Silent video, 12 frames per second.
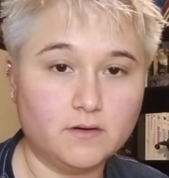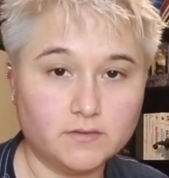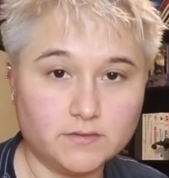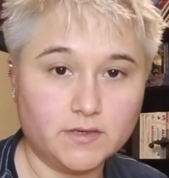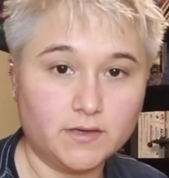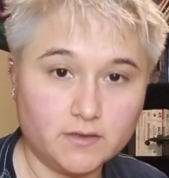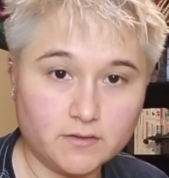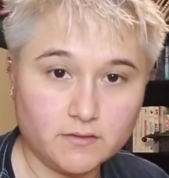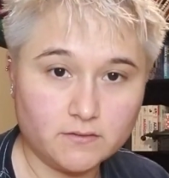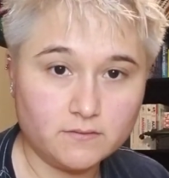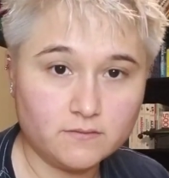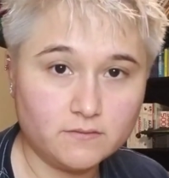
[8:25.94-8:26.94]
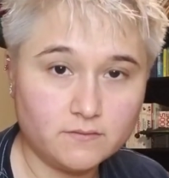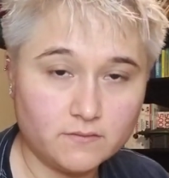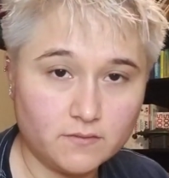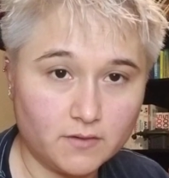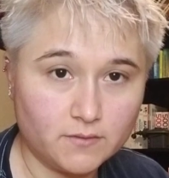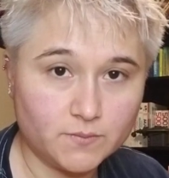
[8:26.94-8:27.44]
take
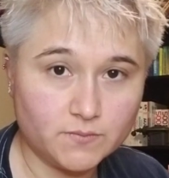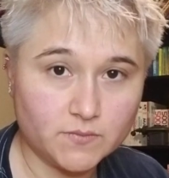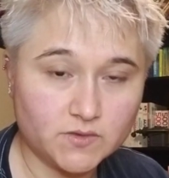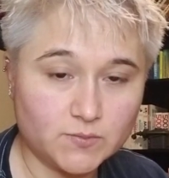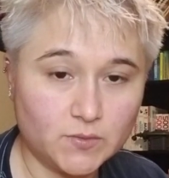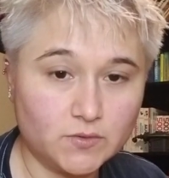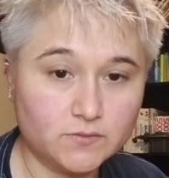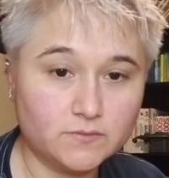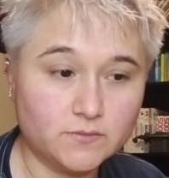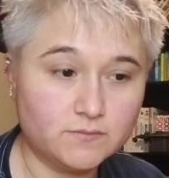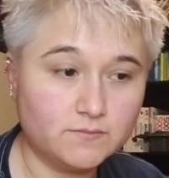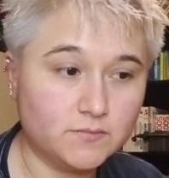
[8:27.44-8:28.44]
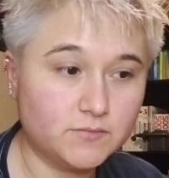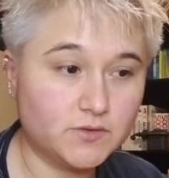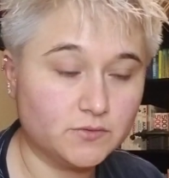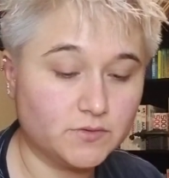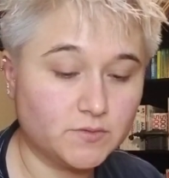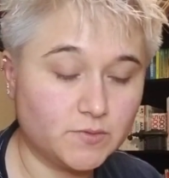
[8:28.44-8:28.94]
the spot,
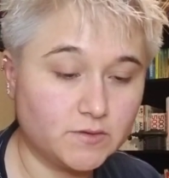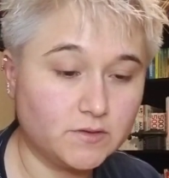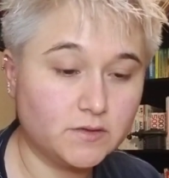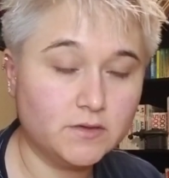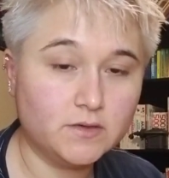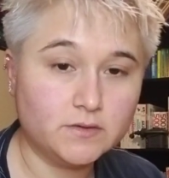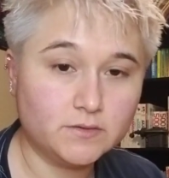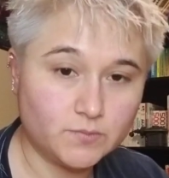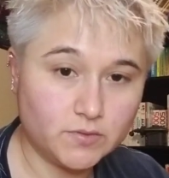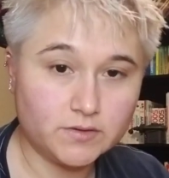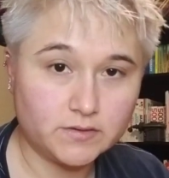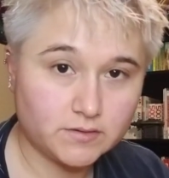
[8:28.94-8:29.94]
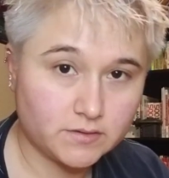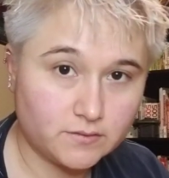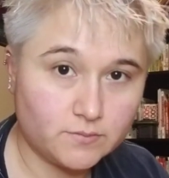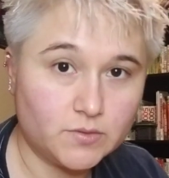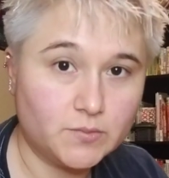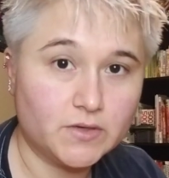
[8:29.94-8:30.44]
so to speak. Please
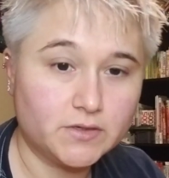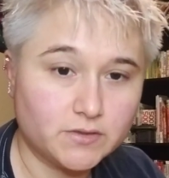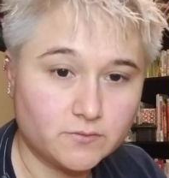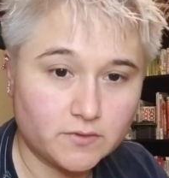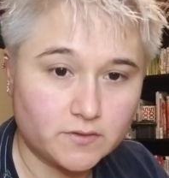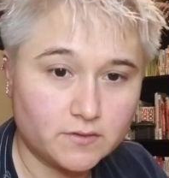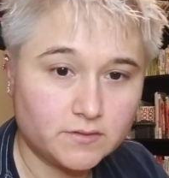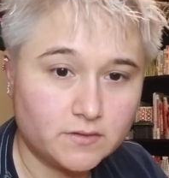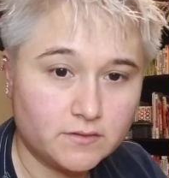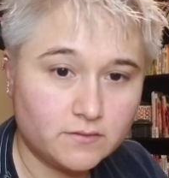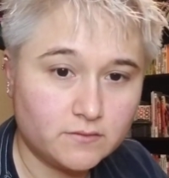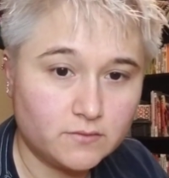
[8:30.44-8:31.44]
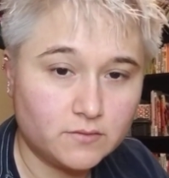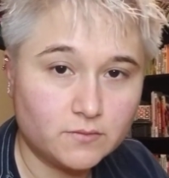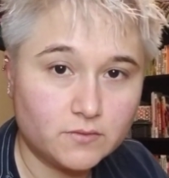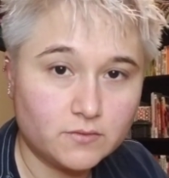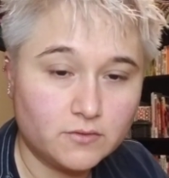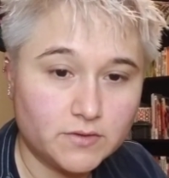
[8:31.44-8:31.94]
be patient with us. We're
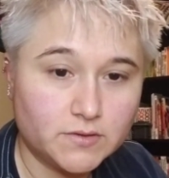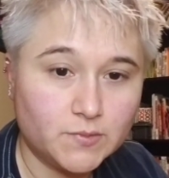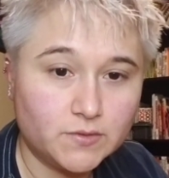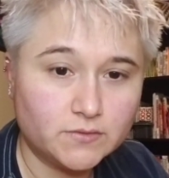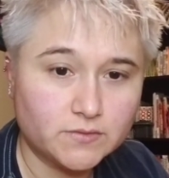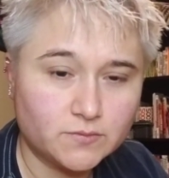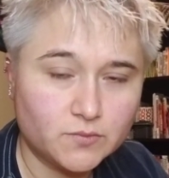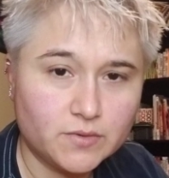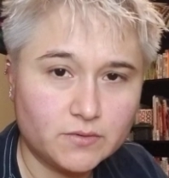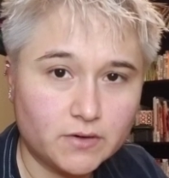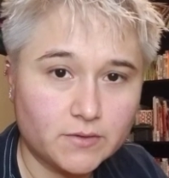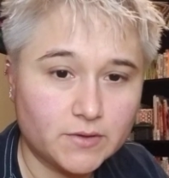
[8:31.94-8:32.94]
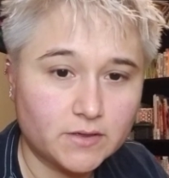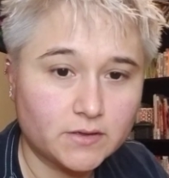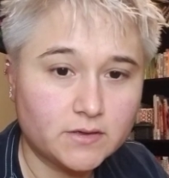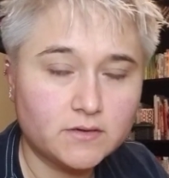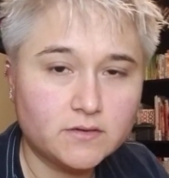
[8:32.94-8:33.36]
going to pause and be right back.